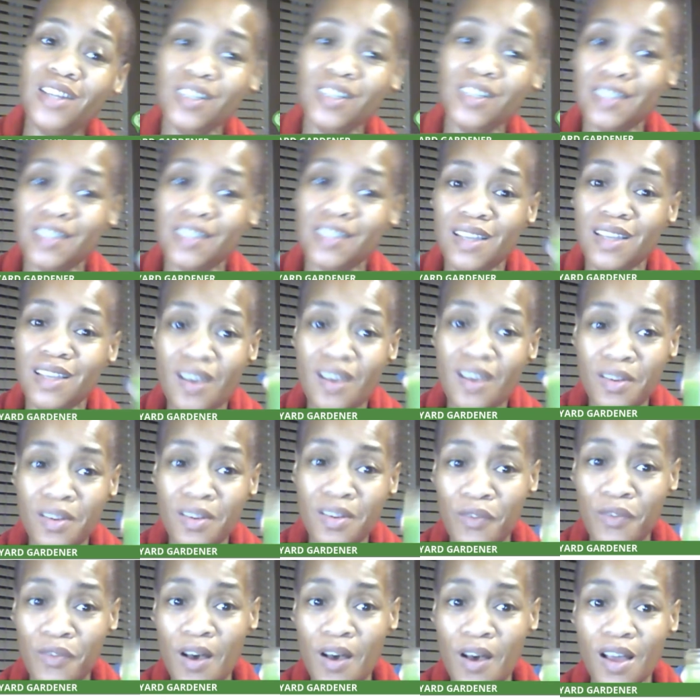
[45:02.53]
seen on the
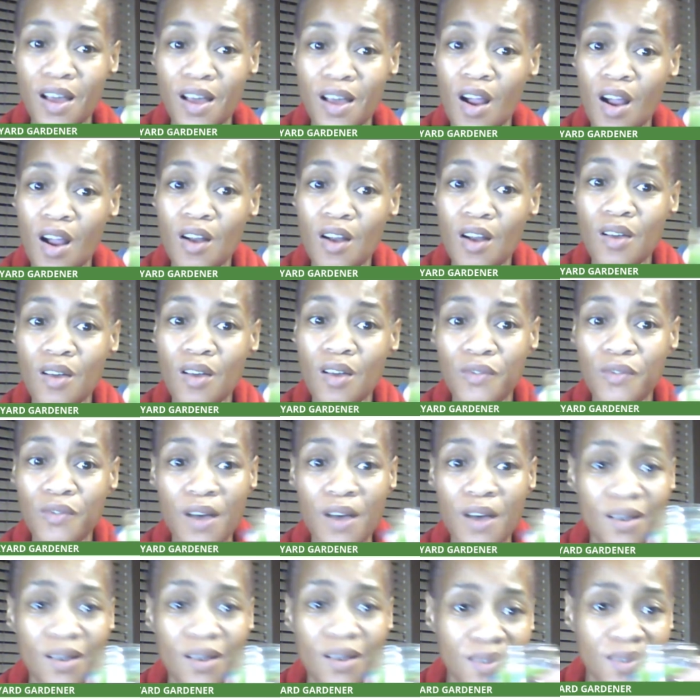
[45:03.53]
phone, heard on the
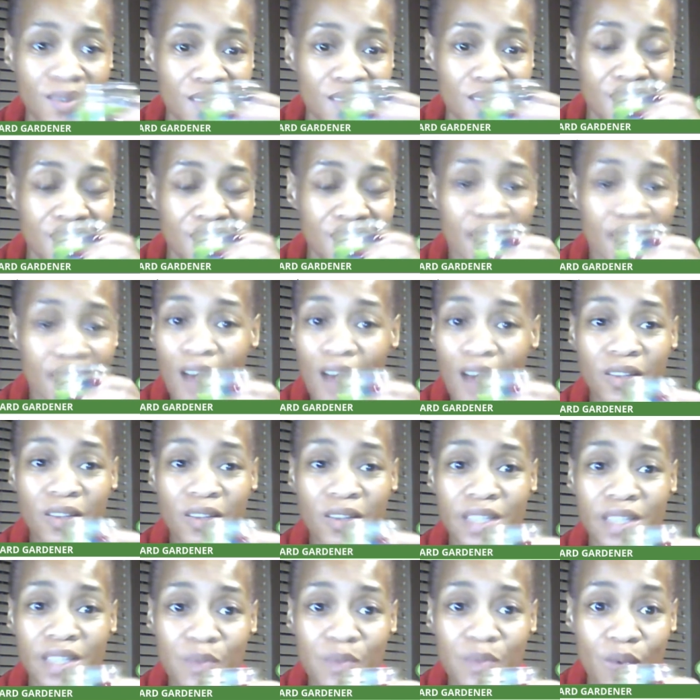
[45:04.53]
phone? Y'all don't
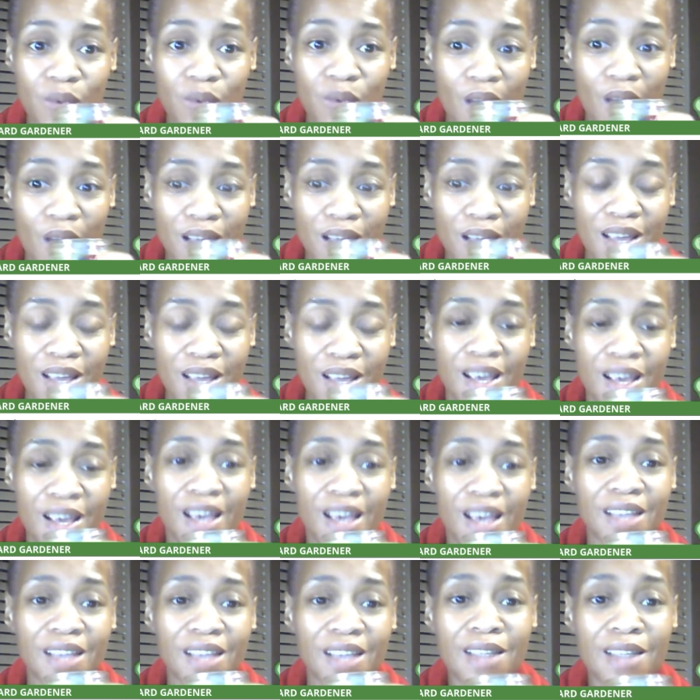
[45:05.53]
see me running
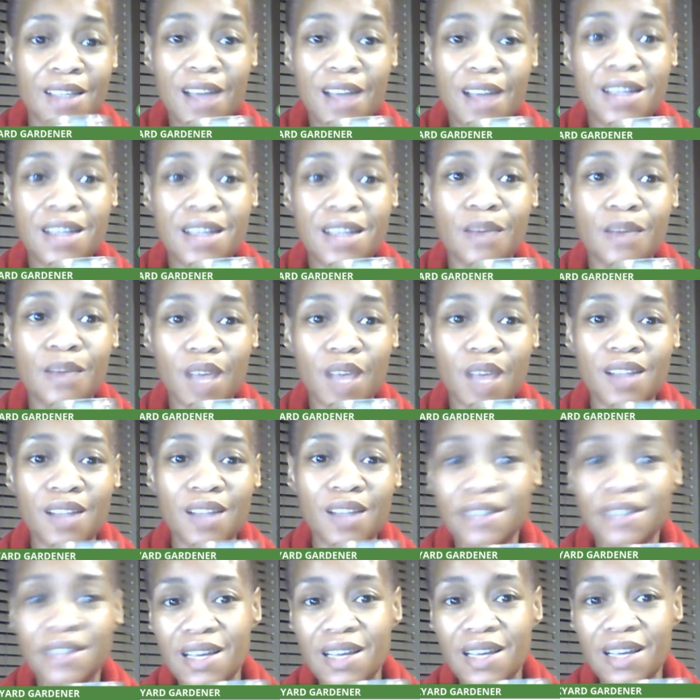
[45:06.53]
because 9 times out of
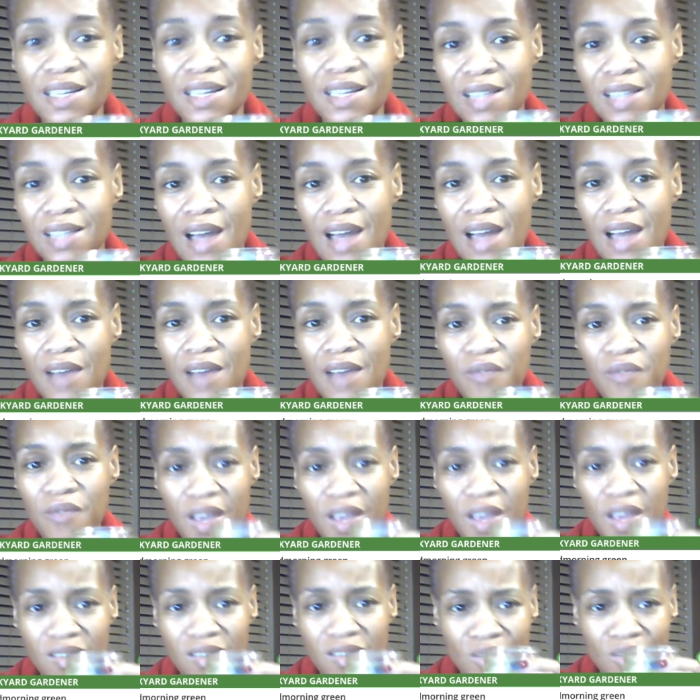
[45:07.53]
10, there's a lot of fake
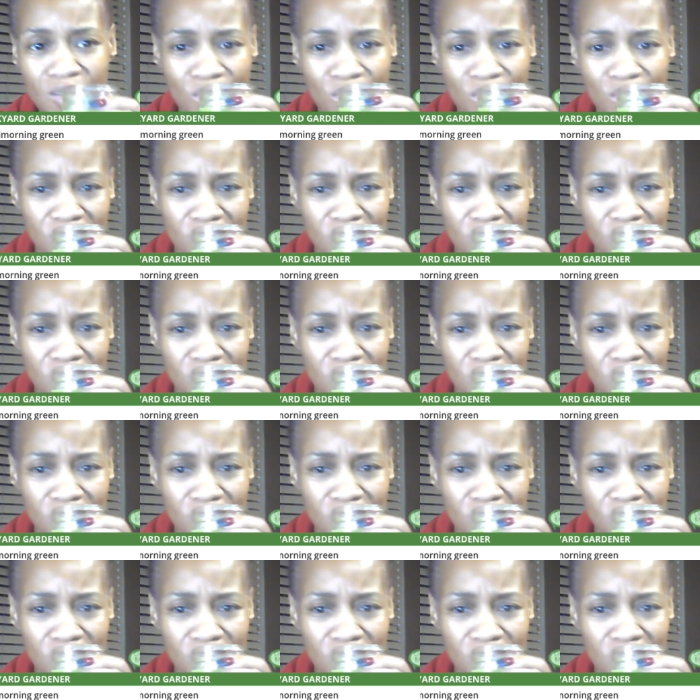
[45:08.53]
news.